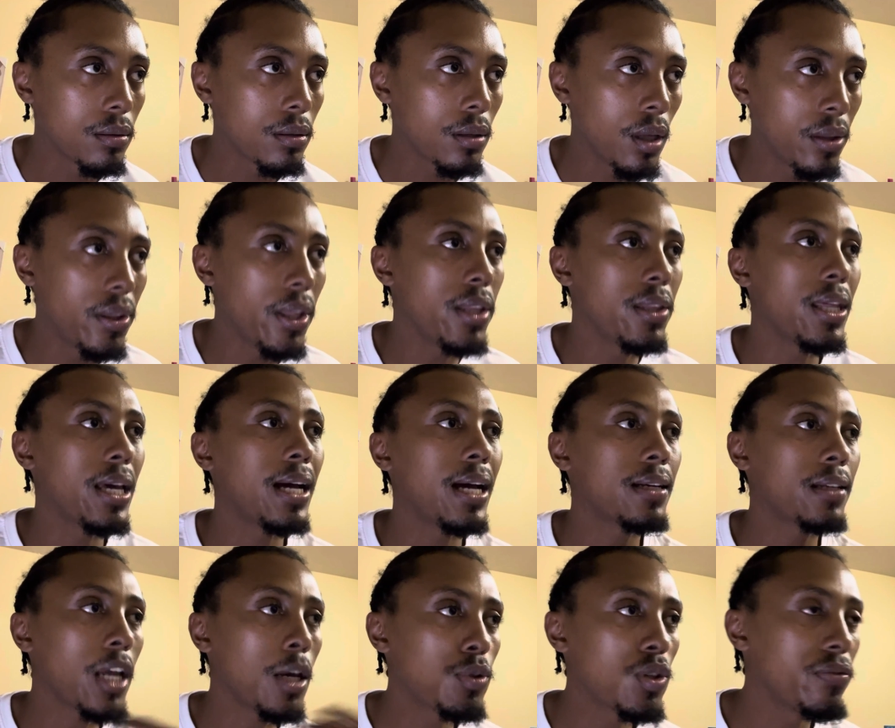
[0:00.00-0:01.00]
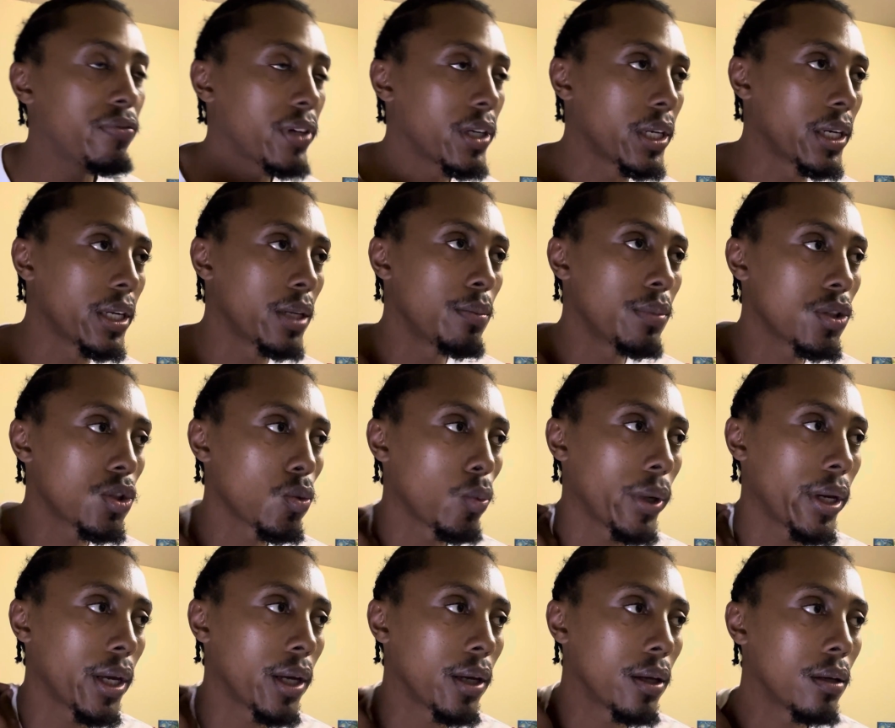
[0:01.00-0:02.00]
And then there are types of agreements
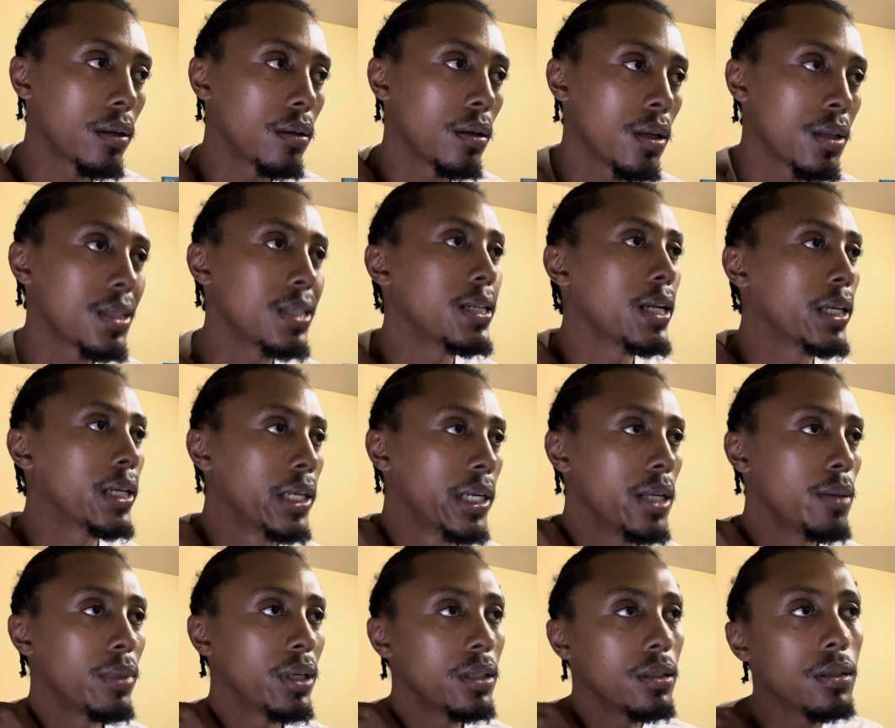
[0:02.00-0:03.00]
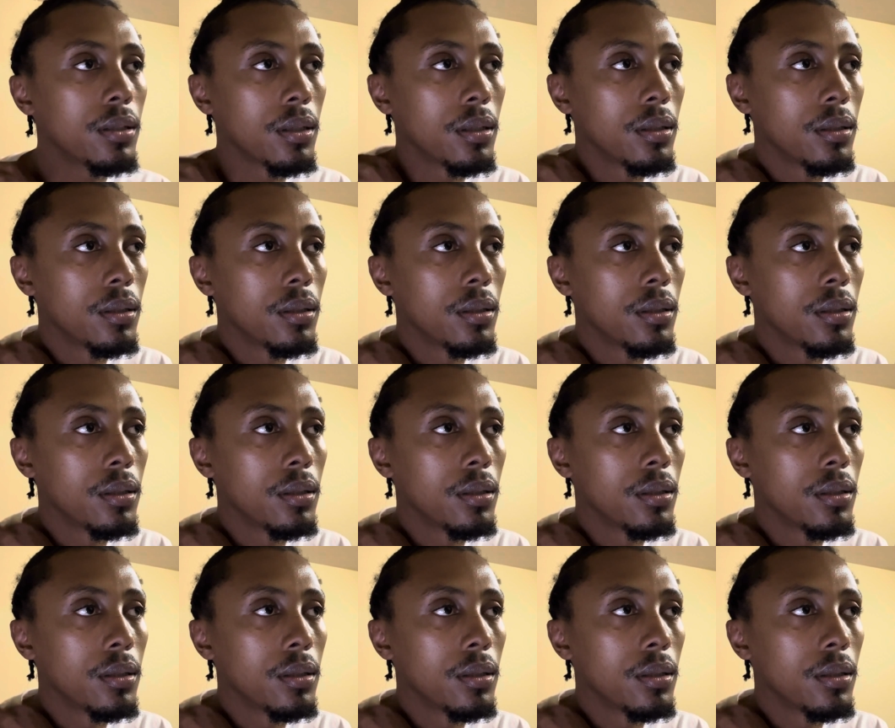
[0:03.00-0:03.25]
where it's an agreement,